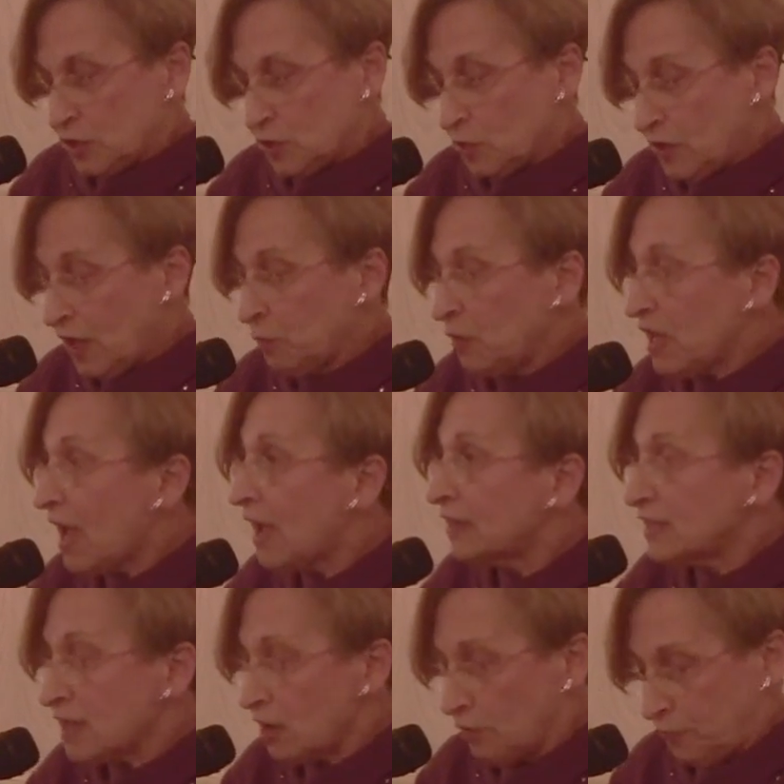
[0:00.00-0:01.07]
So then we
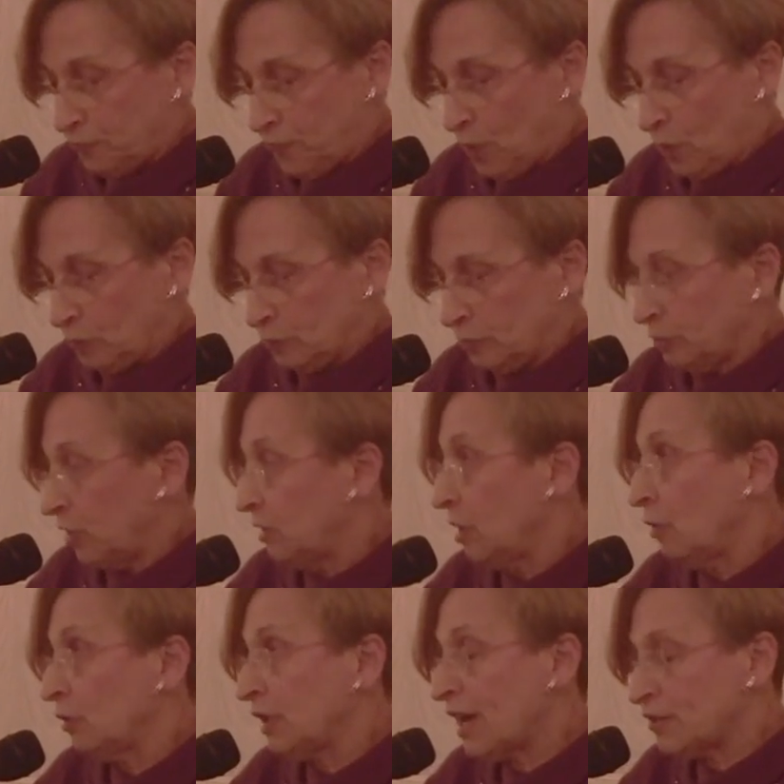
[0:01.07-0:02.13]
had telephone, but
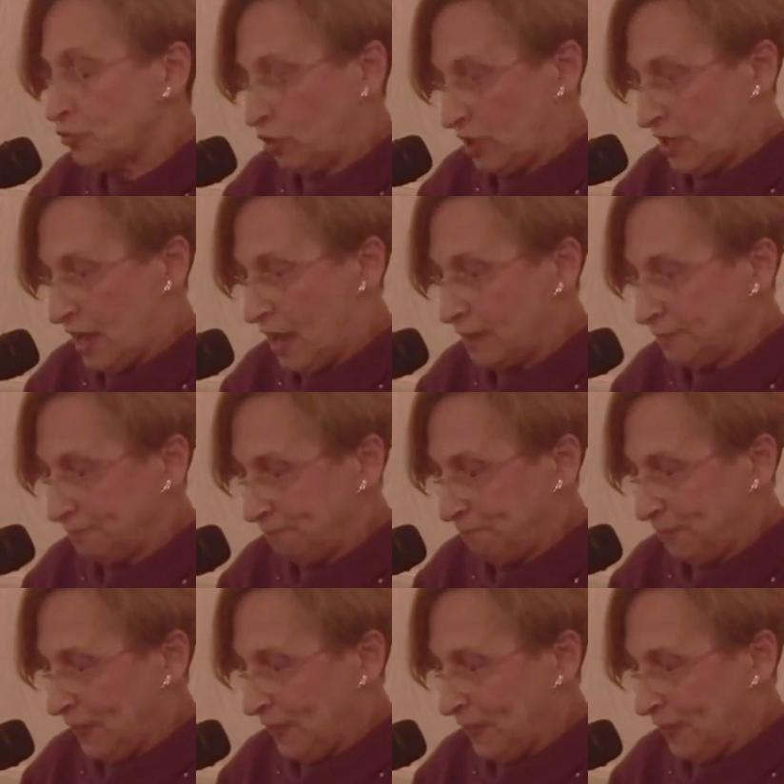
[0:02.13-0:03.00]
no electric yet.